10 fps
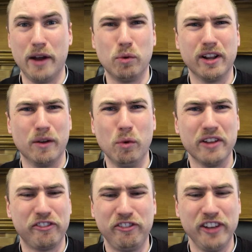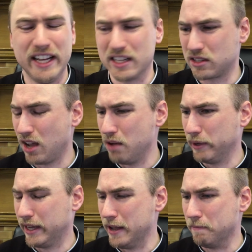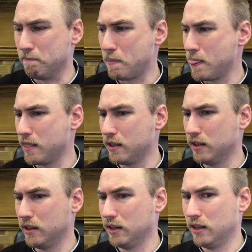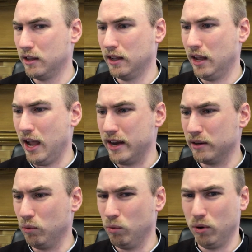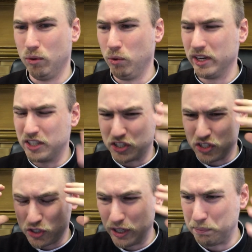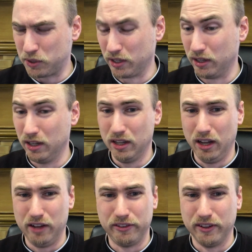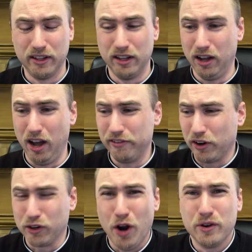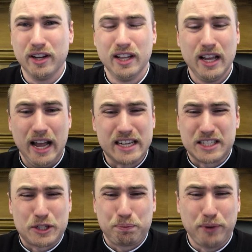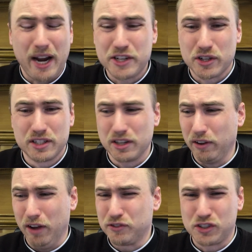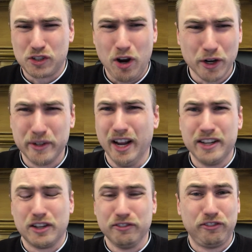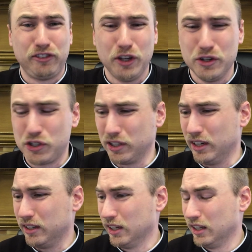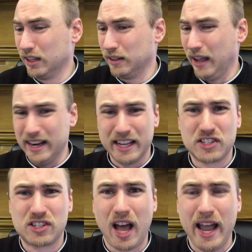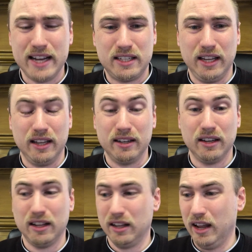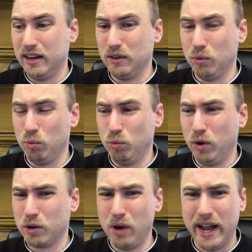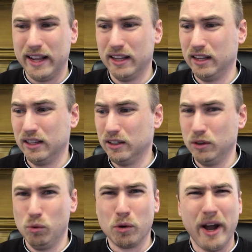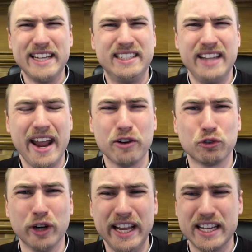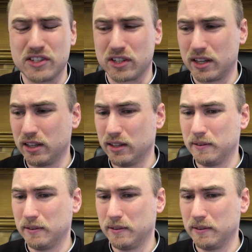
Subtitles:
What a fitting psalm again. And what a description of our own expressions of sorrow and confusion and anxiety. And what do I dare risk?